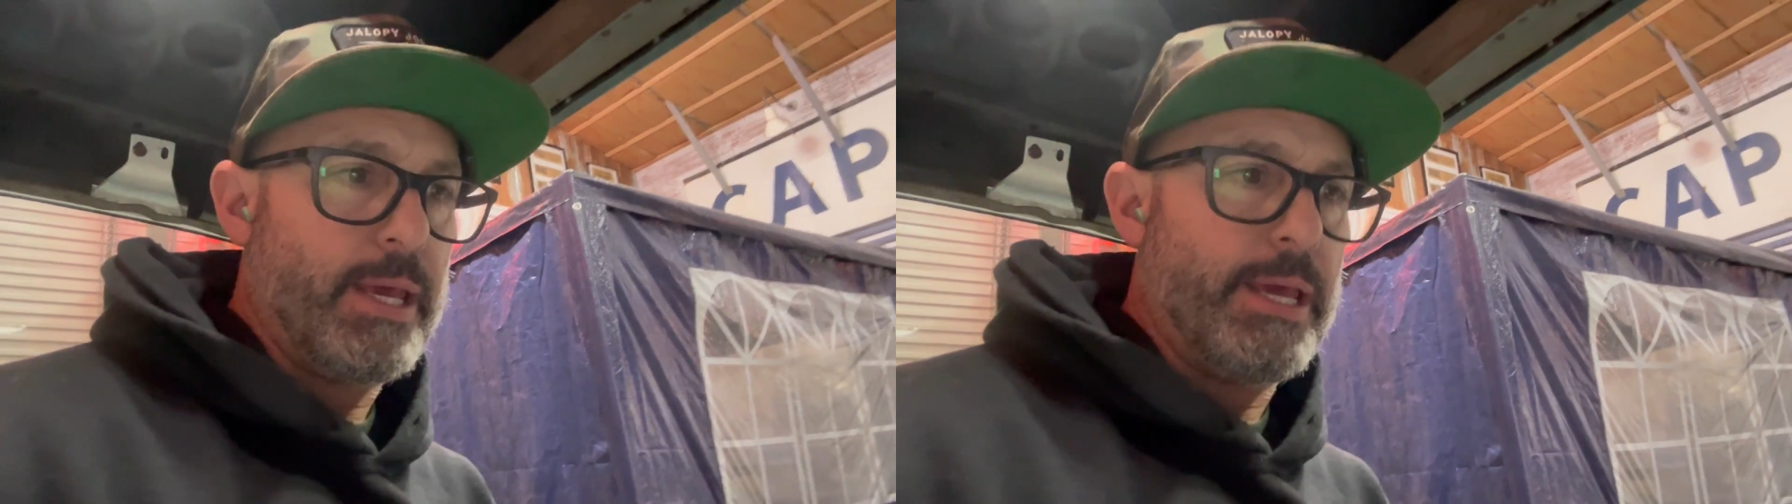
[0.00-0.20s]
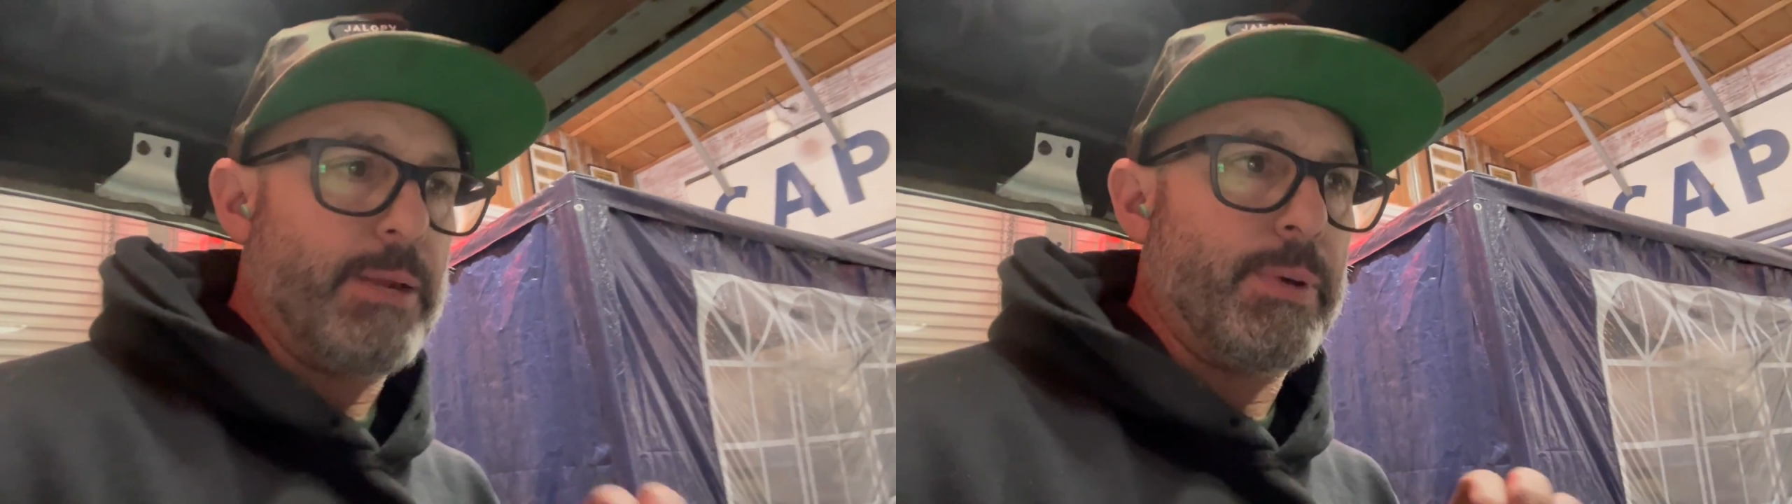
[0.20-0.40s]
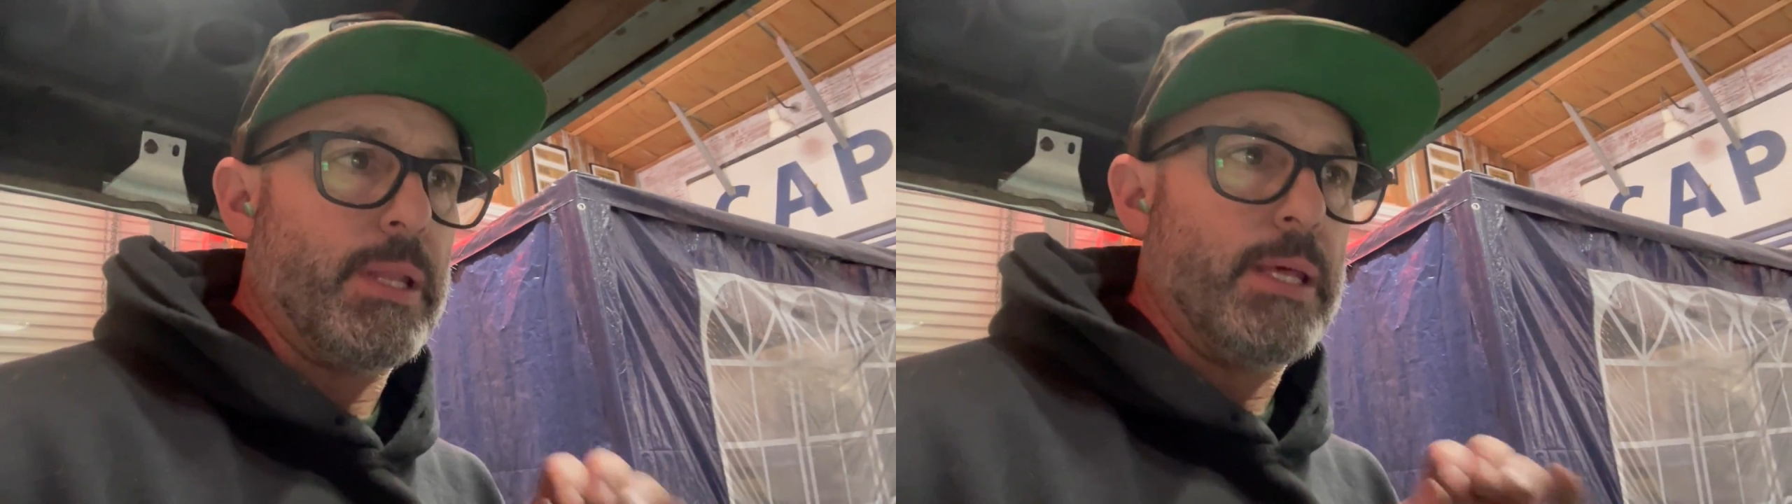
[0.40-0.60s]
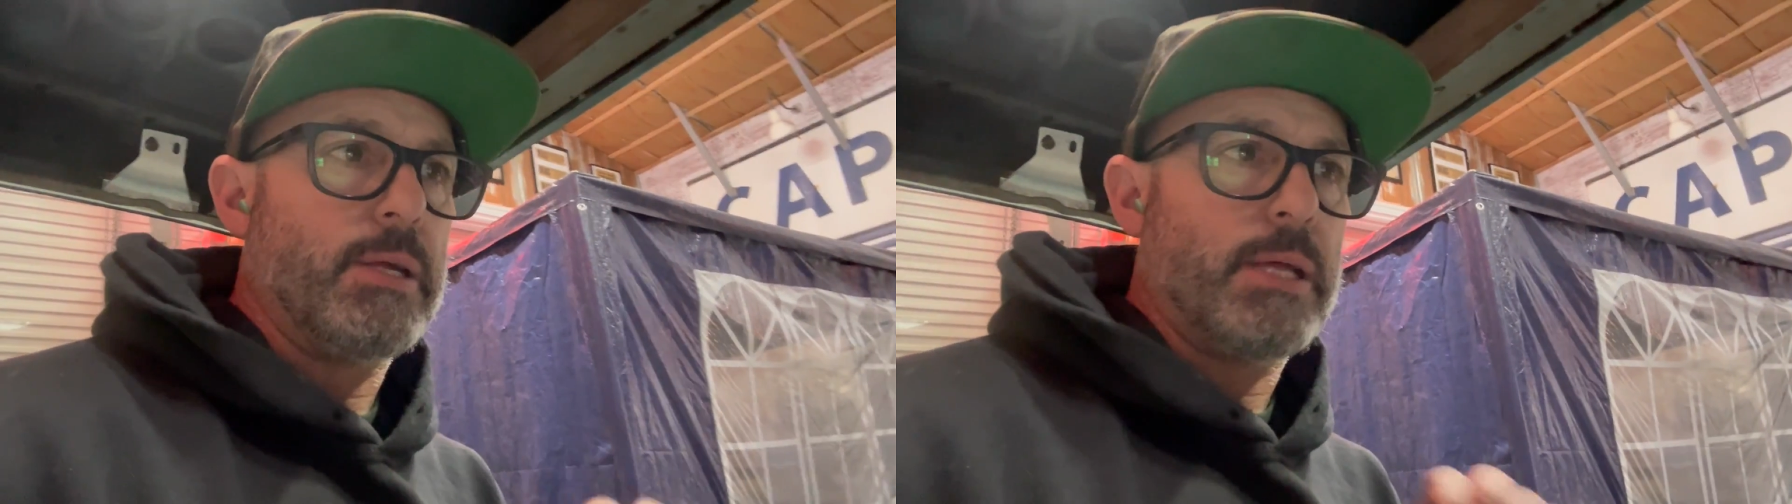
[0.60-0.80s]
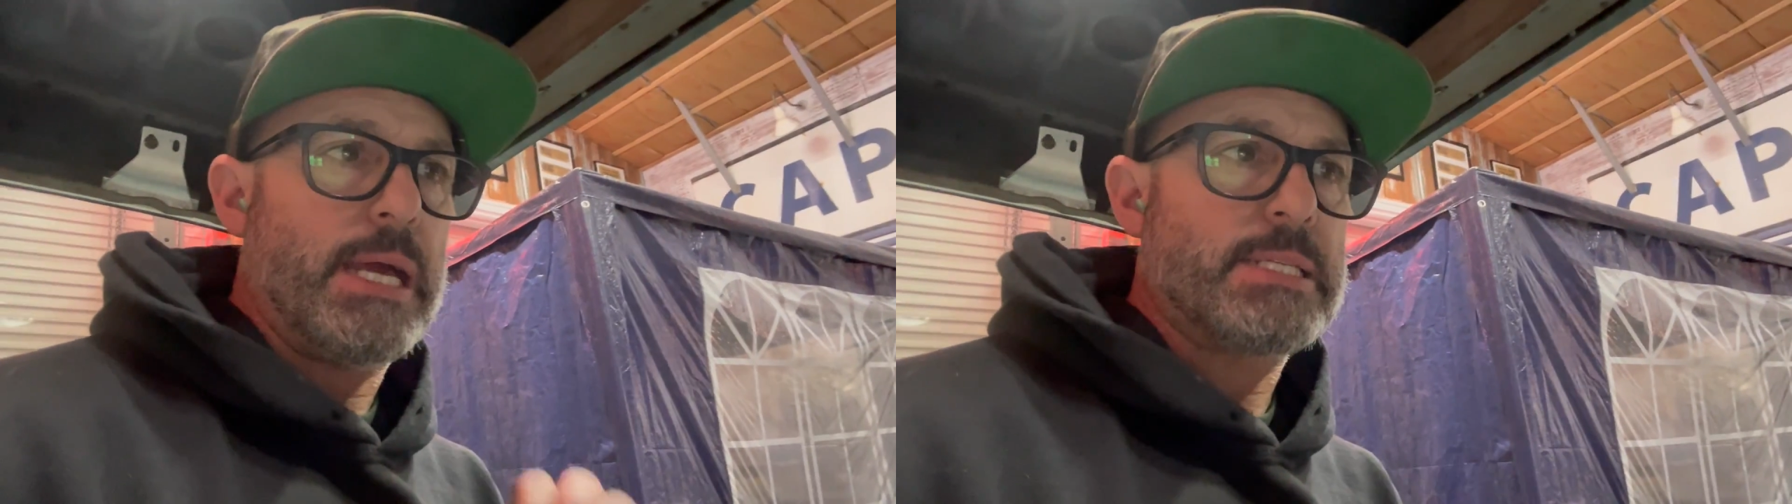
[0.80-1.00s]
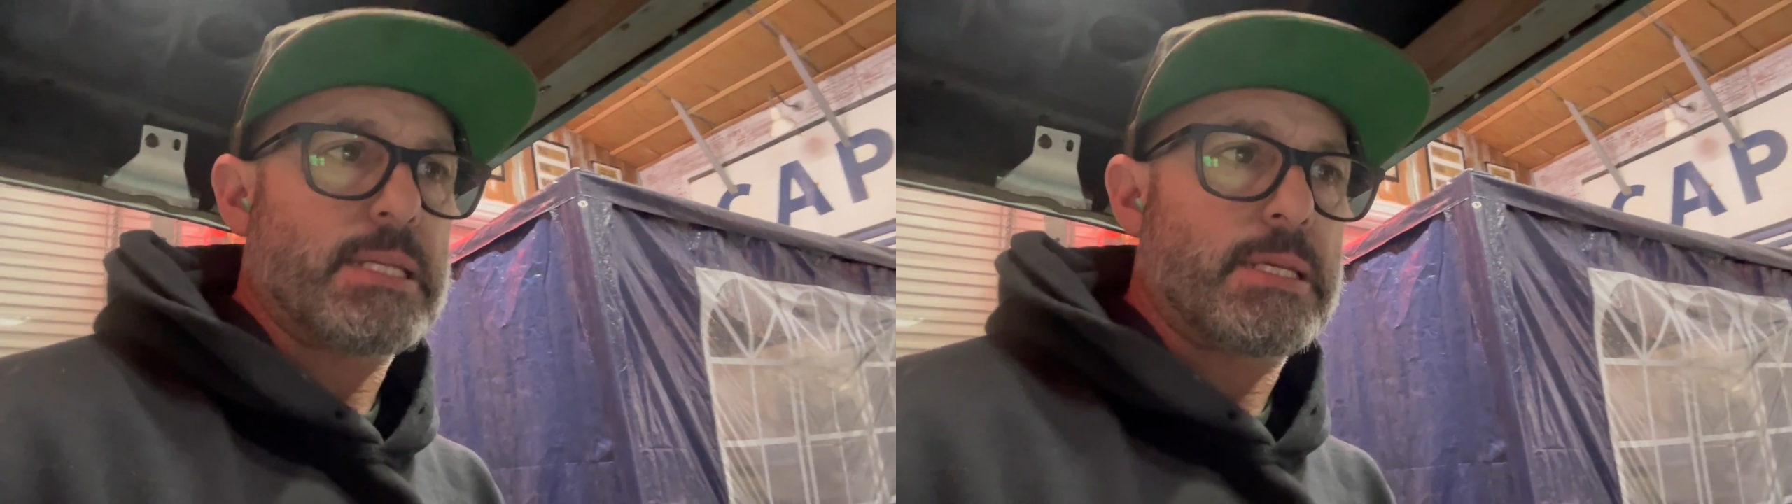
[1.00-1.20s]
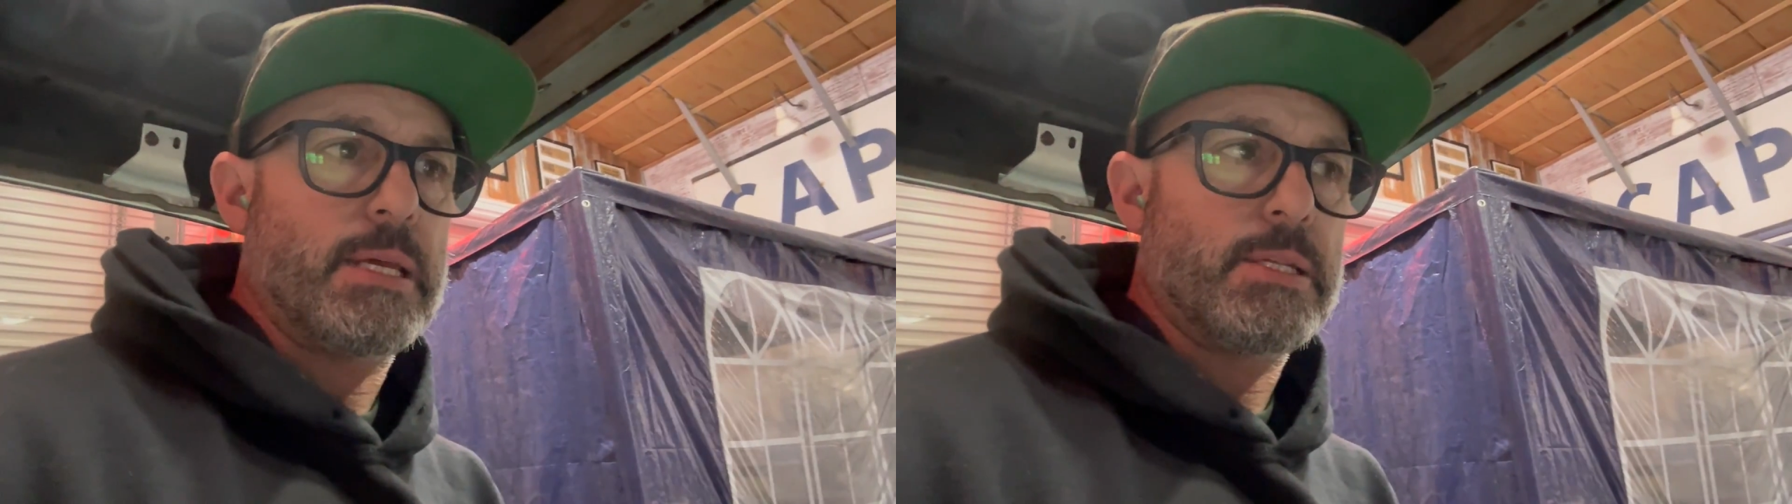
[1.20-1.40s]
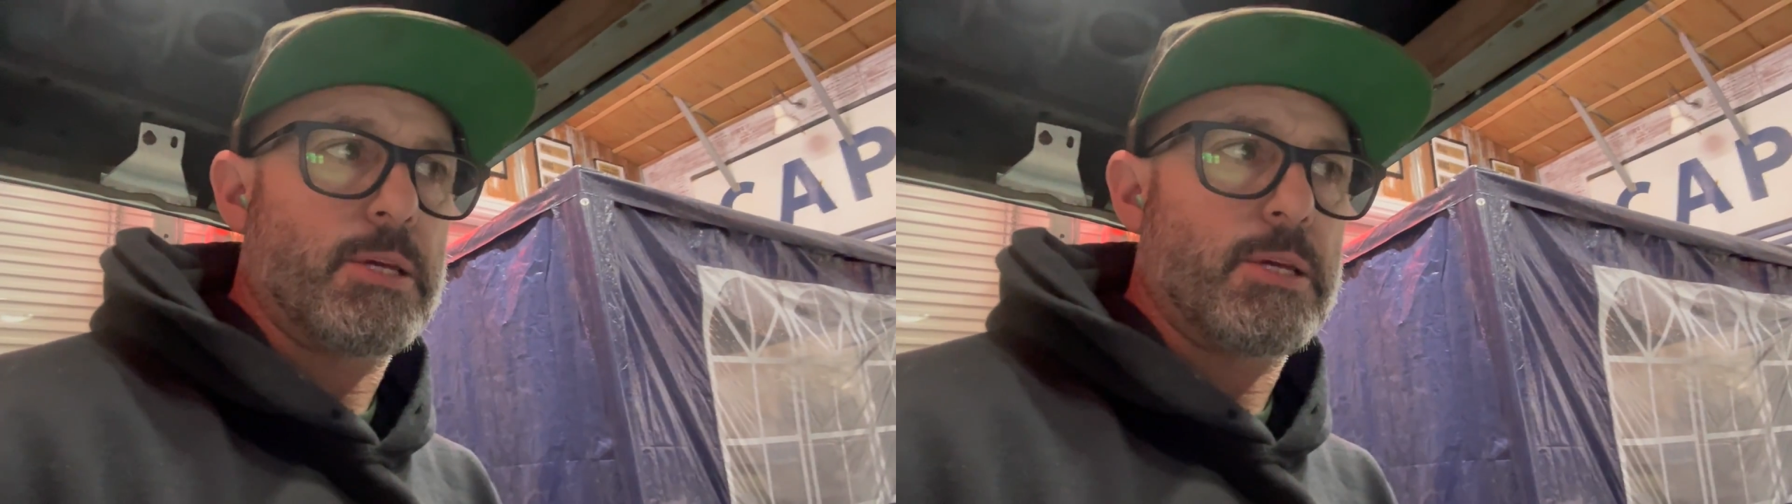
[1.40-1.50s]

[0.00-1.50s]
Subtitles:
and I'm a little hesitant